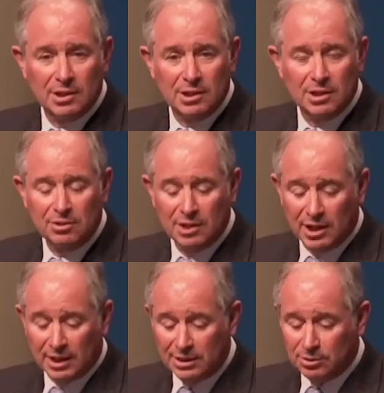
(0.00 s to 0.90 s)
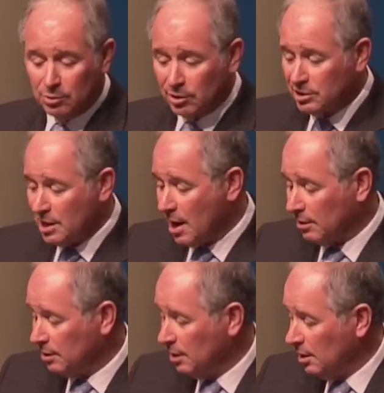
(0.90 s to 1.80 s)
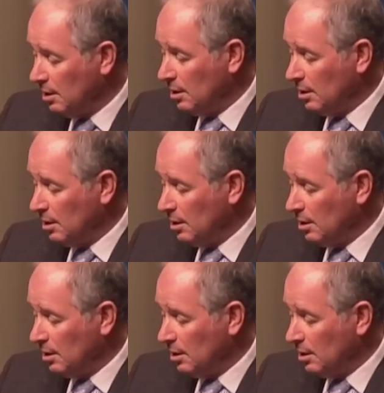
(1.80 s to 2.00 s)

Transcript: the internet. As it works out,